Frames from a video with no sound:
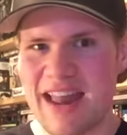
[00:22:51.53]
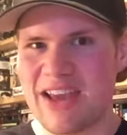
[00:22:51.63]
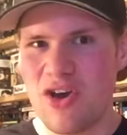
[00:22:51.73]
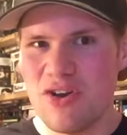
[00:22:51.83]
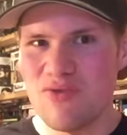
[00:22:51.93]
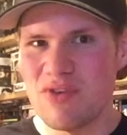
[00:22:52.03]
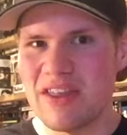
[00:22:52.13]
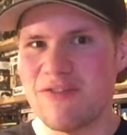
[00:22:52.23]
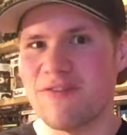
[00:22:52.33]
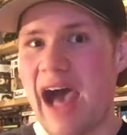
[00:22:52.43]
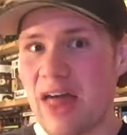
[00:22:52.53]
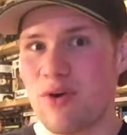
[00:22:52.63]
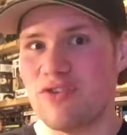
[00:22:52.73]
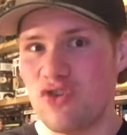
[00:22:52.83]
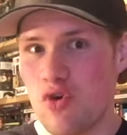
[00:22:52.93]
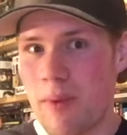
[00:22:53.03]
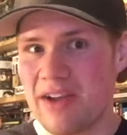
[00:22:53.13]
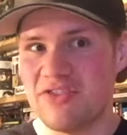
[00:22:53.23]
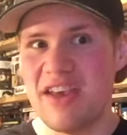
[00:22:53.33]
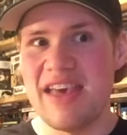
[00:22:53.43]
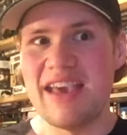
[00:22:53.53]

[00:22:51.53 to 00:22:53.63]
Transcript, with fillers: I couldn't really follow it too much